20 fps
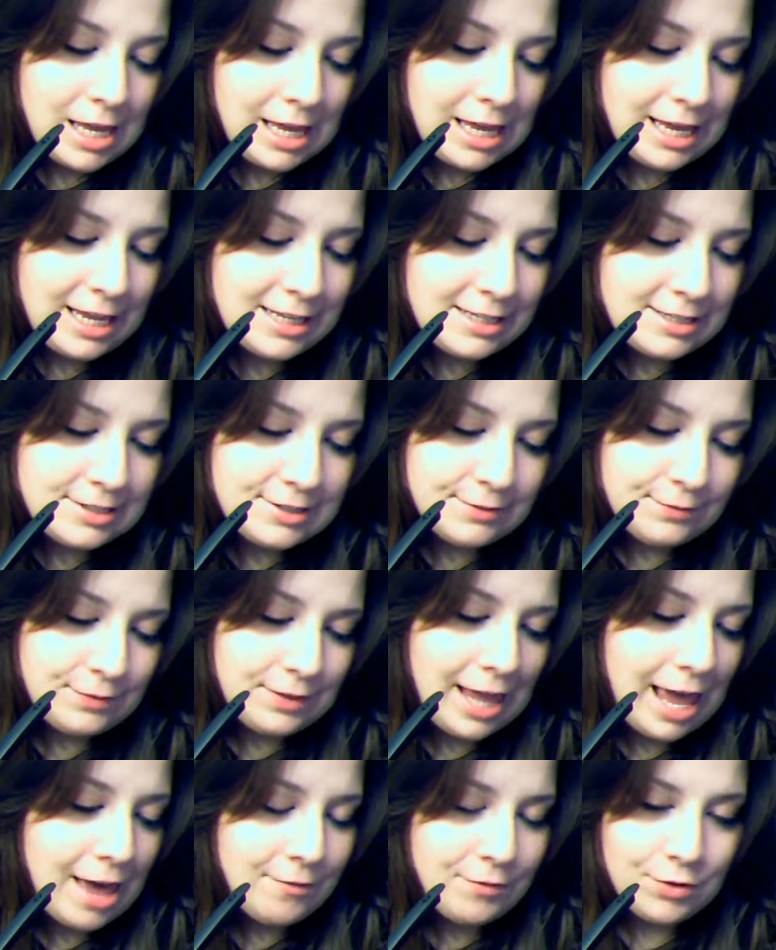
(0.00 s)
hint of
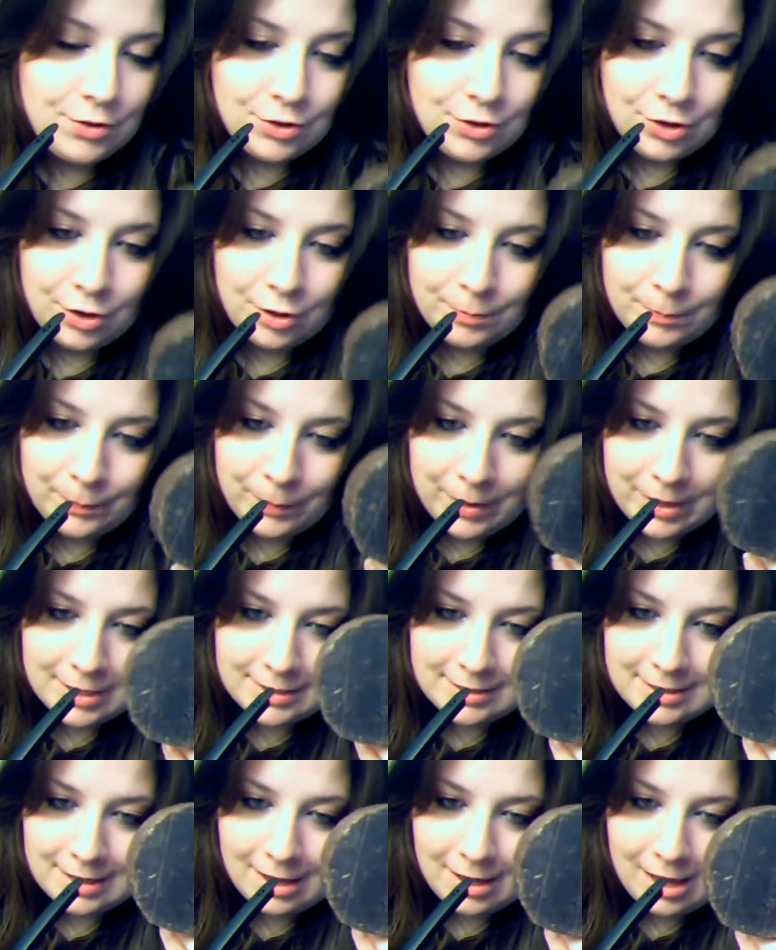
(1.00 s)
lavender.
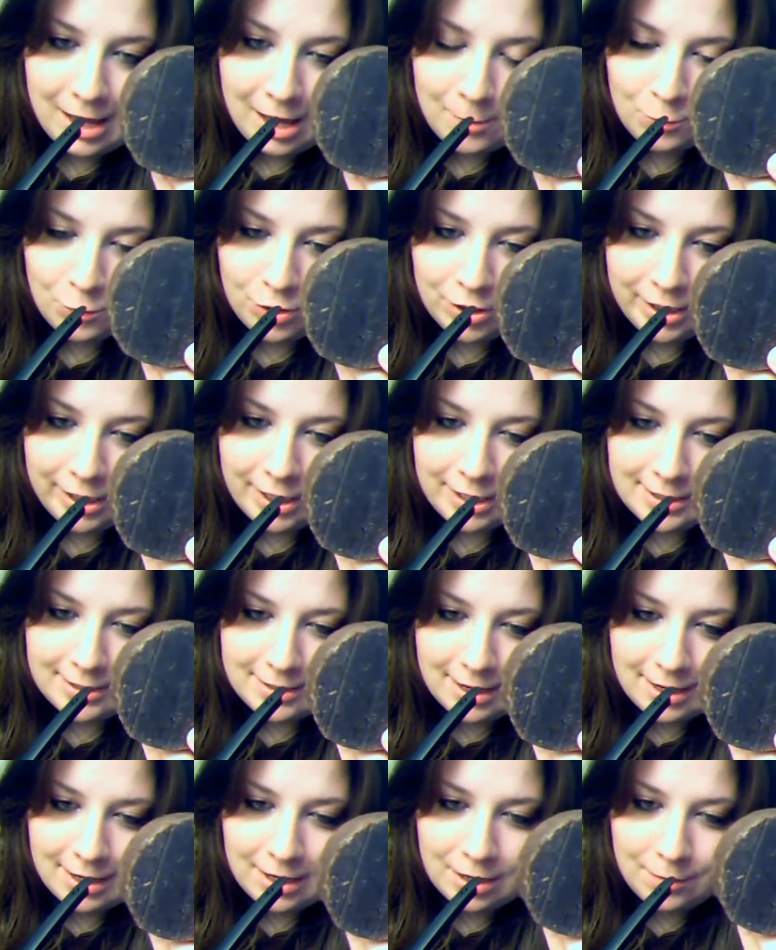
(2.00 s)
But I'm really
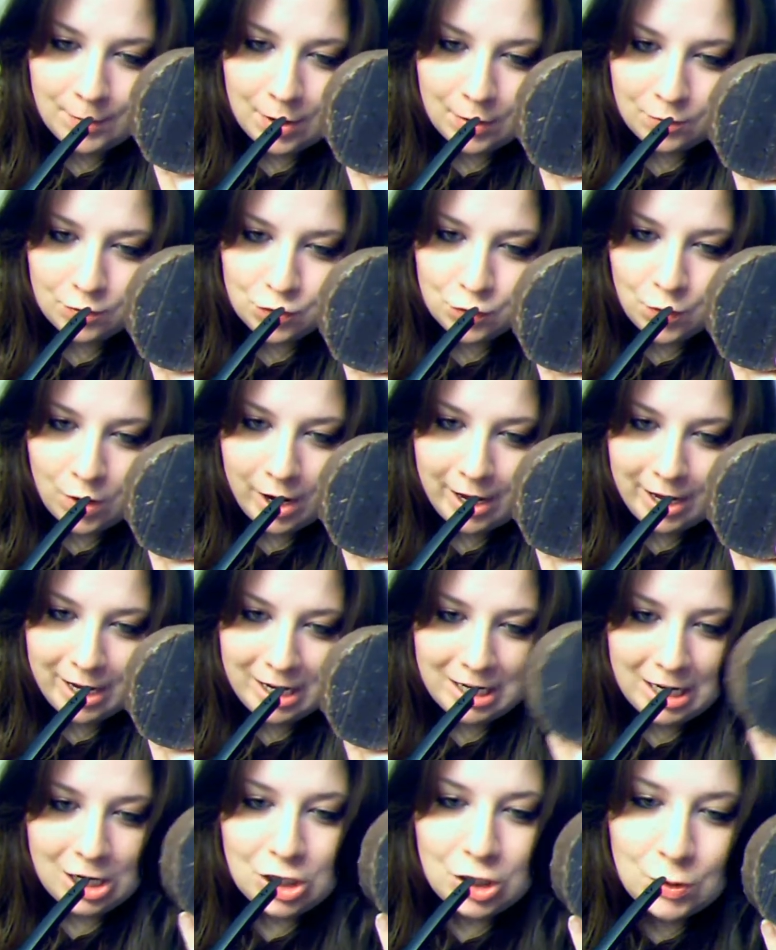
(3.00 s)
excited about
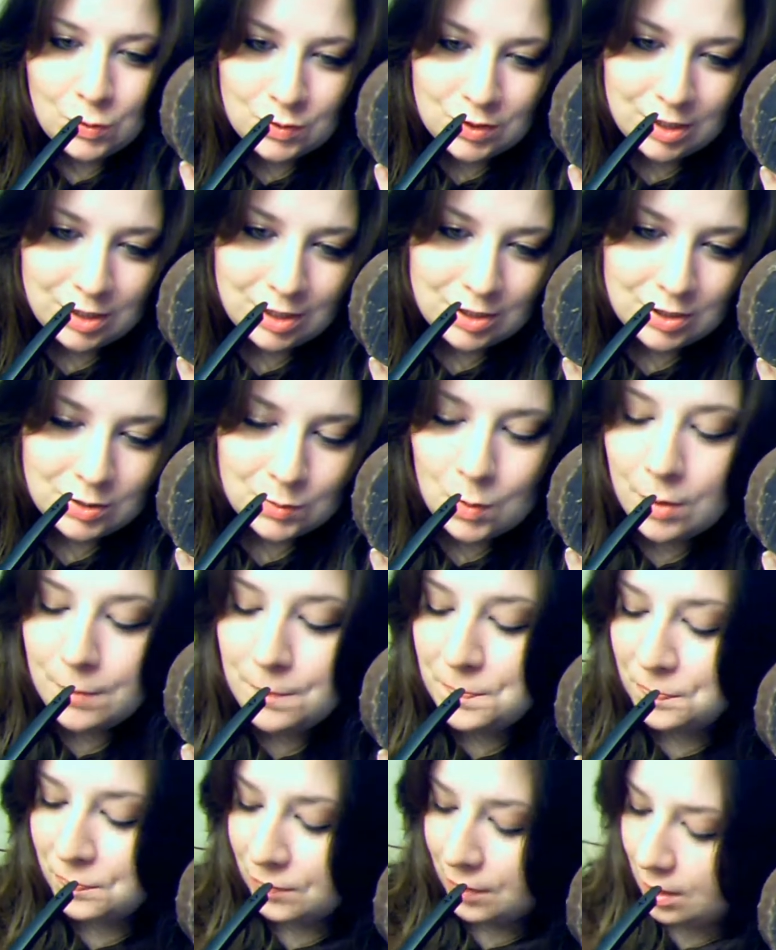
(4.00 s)
trying and using this
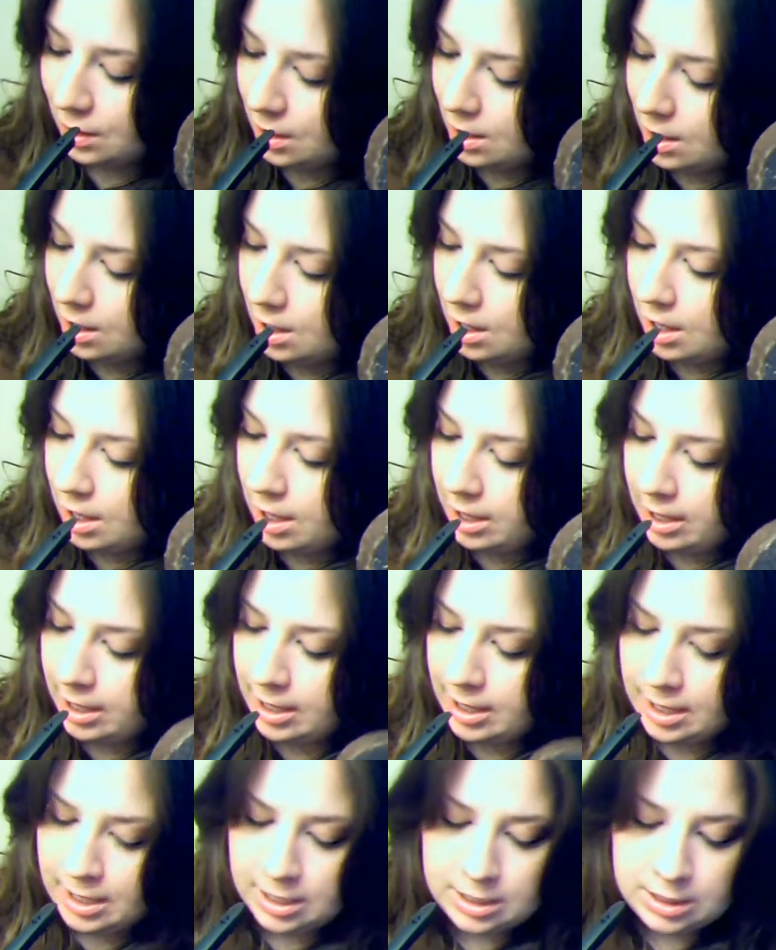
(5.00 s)
one.
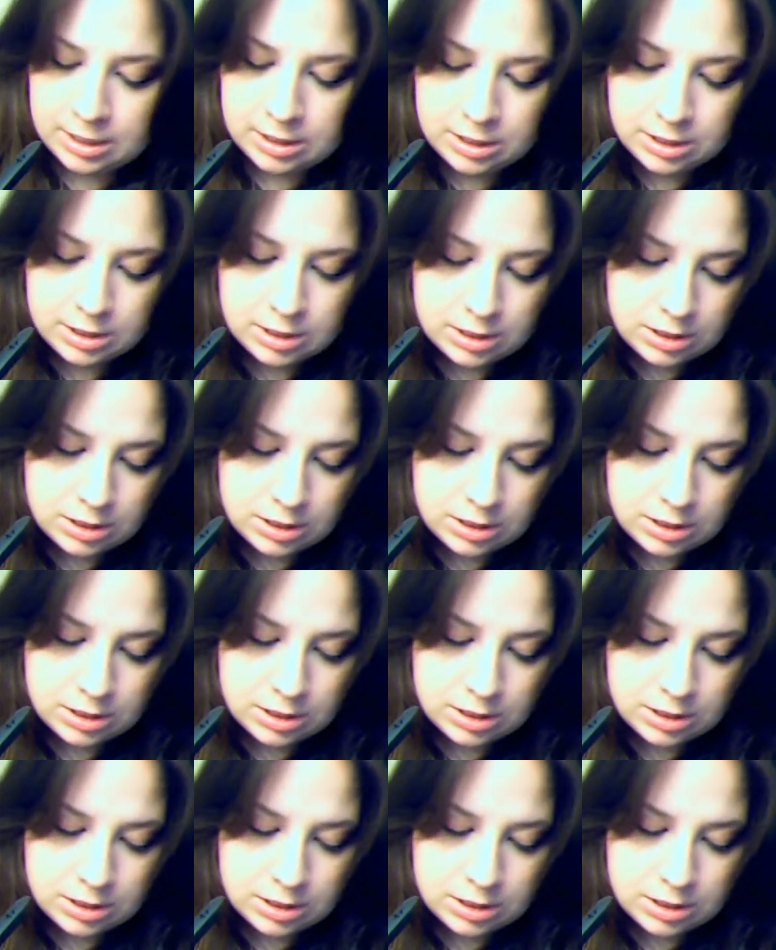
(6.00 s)
And